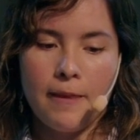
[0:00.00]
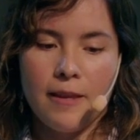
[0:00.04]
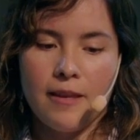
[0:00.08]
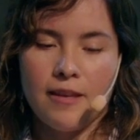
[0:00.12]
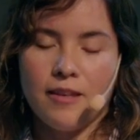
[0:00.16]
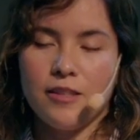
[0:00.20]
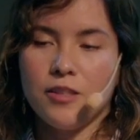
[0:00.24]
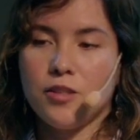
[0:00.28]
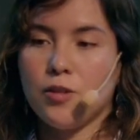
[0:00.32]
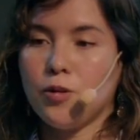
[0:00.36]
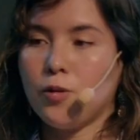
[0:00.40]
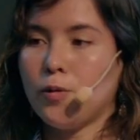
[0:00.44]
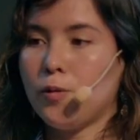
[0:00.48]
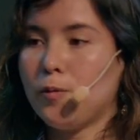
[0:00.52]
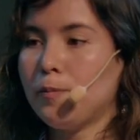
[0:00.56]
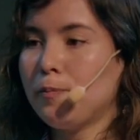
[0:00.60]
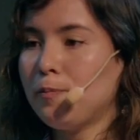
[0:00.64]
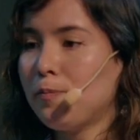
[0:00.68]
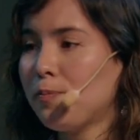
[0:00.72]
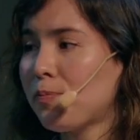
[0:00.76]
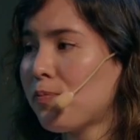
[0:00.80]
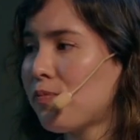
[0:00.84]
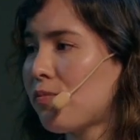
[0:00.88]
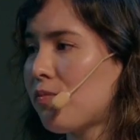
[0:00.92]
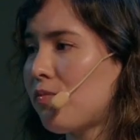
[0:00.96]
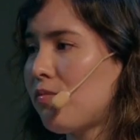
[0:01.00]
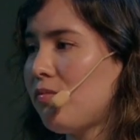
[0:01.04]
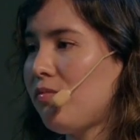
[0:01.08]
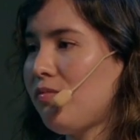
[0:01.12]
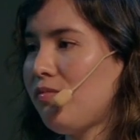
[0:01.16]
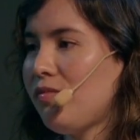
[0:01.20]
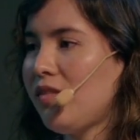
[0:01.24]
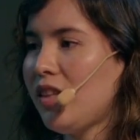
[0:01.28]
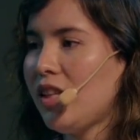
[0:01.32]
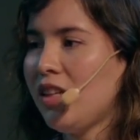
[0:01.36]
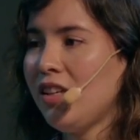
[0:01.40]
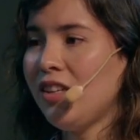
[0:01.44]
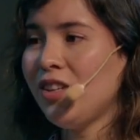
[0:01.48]
So
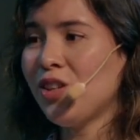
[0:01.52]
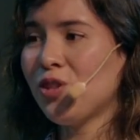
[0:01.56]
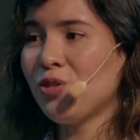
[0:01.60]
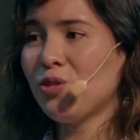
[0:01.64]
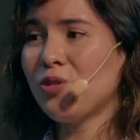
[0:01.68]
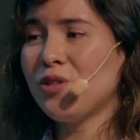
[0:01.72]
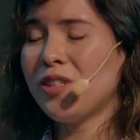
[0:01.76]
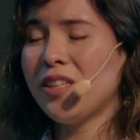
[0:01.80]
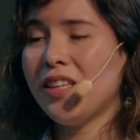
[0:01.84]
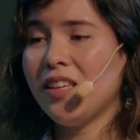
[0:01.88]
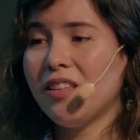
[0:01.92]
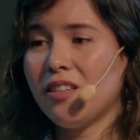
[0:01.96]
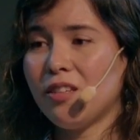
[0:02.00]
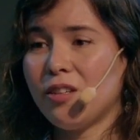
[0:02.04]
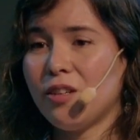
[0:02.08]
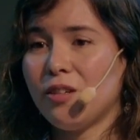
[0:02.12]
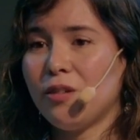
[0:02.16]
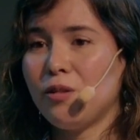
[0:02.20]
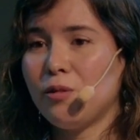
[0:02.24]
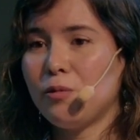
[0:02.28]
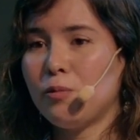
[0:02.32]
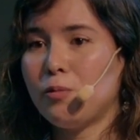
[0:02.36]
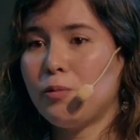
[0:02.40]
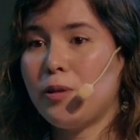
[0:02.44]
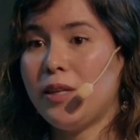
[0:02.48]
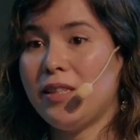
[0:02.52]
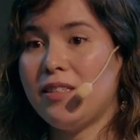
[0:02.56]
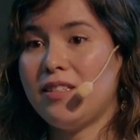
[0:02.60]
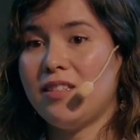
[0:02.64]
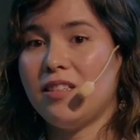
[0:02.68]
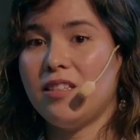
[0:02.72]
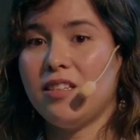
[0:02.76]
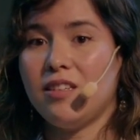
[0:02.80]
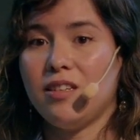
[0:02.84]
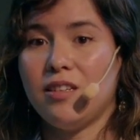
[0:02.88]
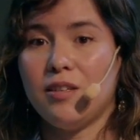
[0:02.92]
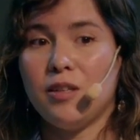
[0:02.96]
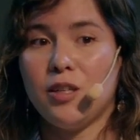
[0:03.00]
consider what's
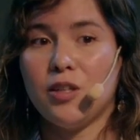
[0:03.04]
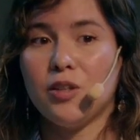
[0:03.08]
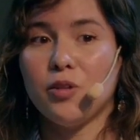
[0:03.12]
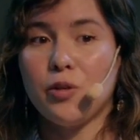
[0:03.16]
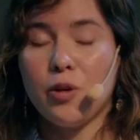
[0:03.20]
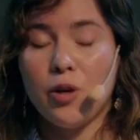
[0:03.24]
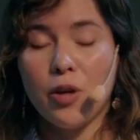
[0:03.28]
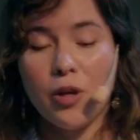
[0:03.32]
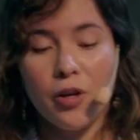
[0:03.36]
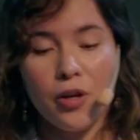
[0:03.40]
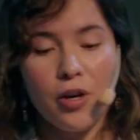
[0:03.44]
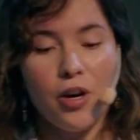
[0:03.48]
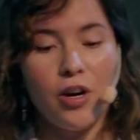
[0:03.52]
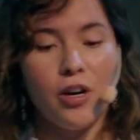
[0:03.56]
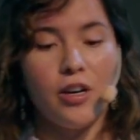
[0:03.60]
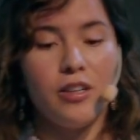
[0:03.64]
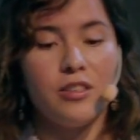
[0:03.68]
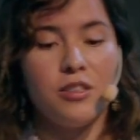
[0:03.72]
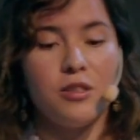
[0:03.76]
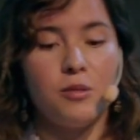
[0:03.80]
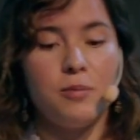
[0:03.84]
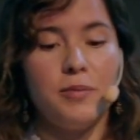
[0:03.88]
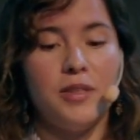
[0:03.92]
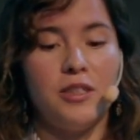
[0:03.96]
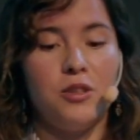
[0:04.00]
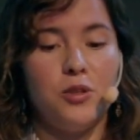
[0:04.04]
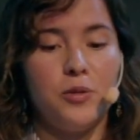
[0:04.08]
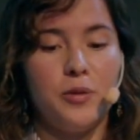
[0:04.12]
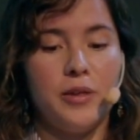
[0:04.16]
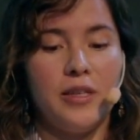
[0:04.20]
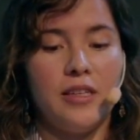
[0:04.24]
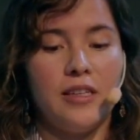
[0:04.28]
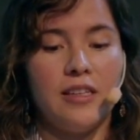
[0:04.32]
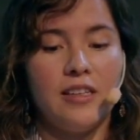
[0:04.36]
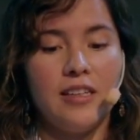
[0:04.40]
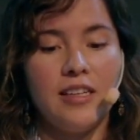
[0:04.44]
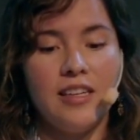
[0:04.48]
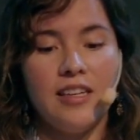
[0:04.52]
the cost
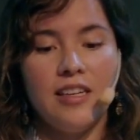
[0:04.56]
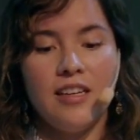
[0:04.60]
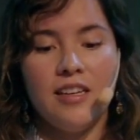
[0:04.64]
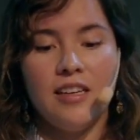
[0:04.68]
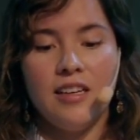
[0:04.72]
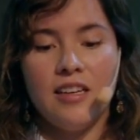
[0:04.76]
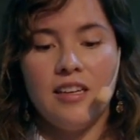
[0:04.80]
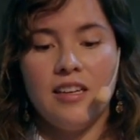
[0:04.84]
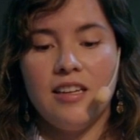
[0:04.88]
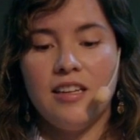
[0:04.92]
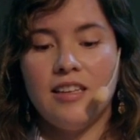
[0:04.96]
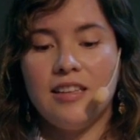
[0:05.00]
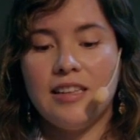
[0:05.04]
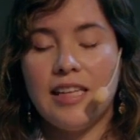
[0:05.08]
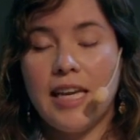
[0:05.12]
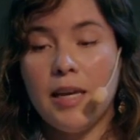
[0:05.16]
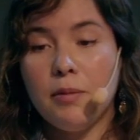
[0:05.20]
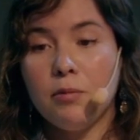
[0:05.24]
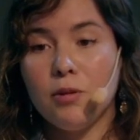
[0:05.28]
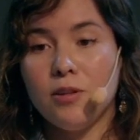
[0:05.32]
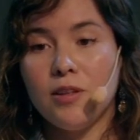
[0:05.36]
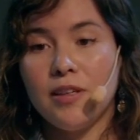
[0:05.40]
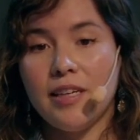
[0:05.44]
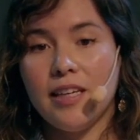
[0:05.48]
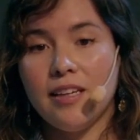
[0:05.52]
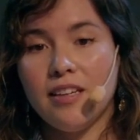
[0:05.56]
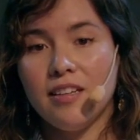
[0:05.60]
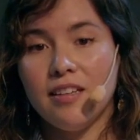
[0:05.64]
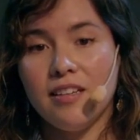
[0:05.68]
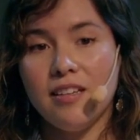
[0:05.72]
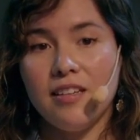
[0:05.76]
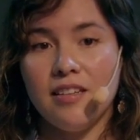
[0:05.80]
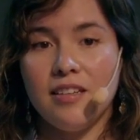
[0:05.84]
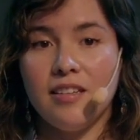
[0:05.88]
between labeling